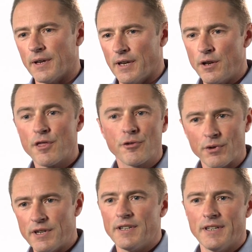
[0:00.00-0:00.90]
in
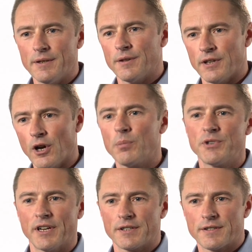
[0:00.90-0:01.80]
3D the
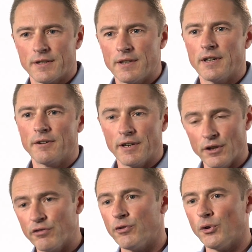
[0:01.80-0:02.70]
objects that are in
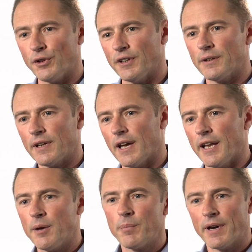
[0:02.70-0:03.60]
a folder
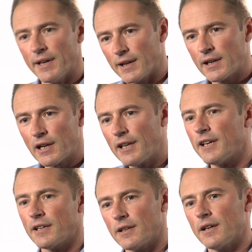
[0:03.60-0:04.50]
and then by
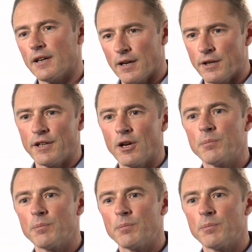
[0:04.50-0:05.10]
clicking on the